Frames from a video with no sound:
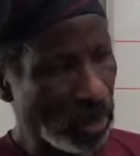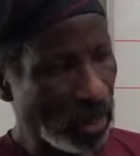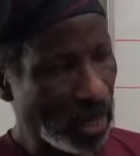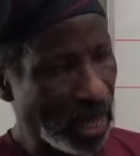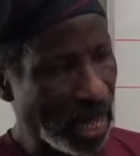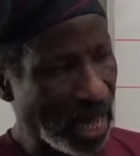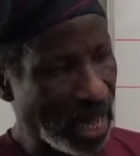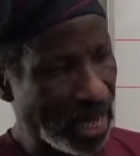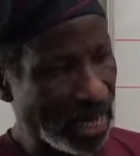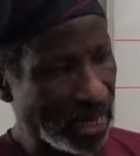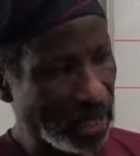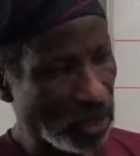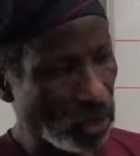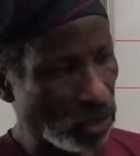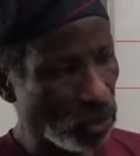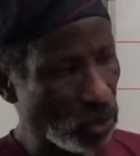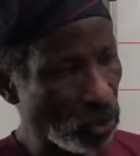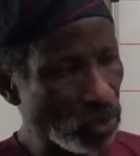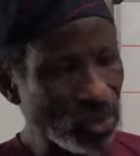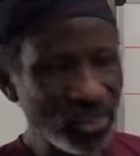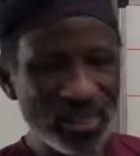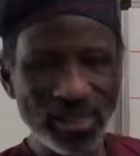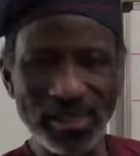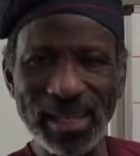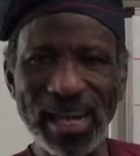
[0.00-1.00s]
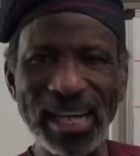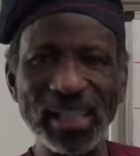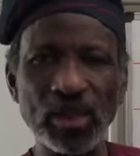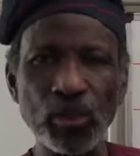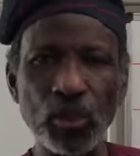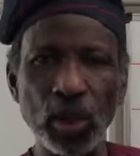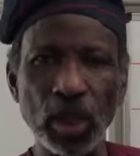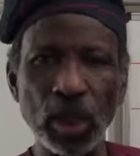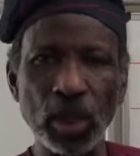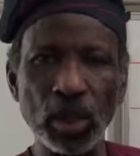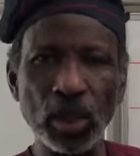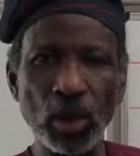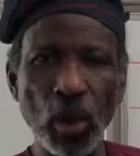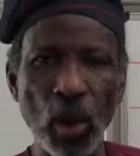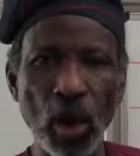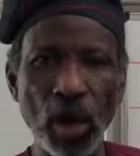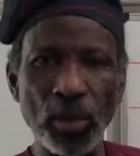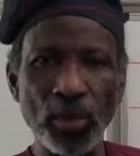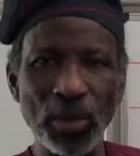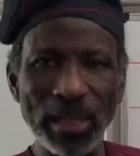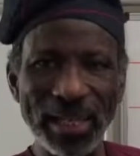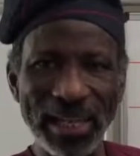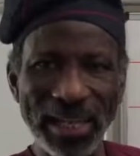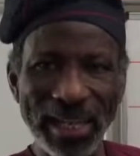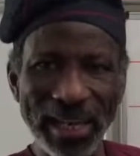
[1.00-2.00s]
Line, don't start with
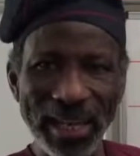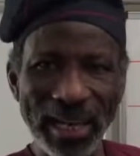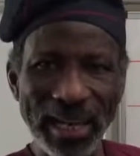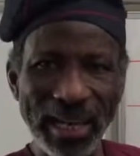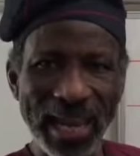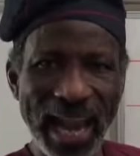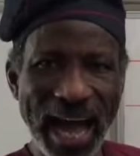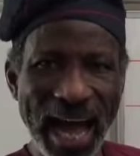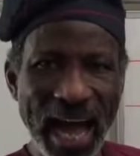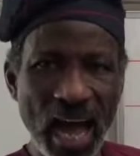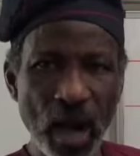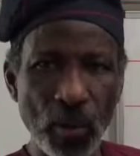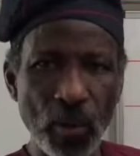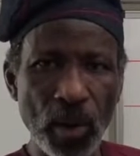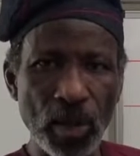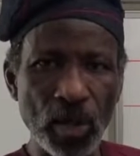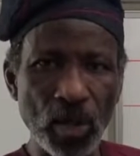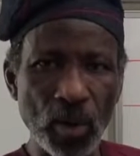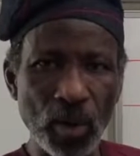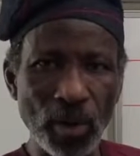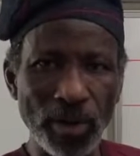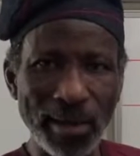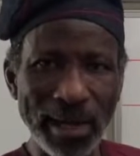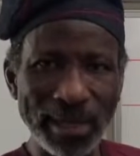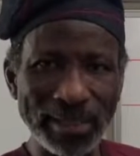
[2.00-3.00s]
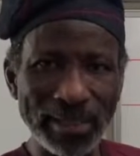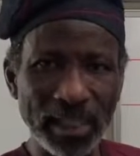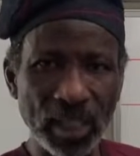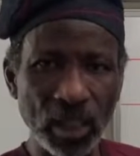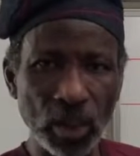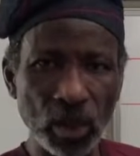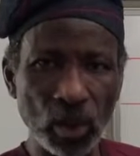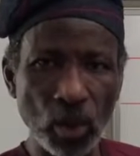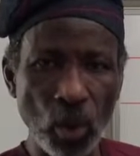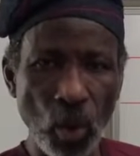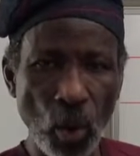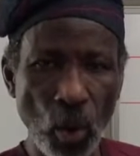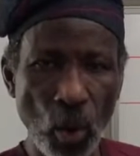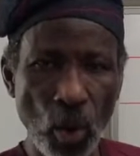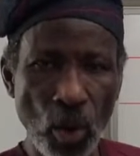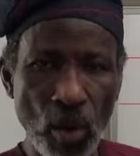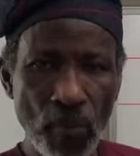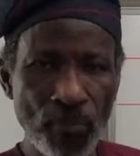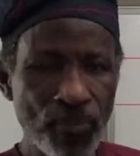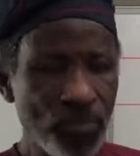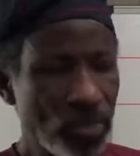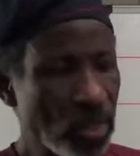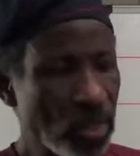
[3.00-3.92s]
the line when you're writing to.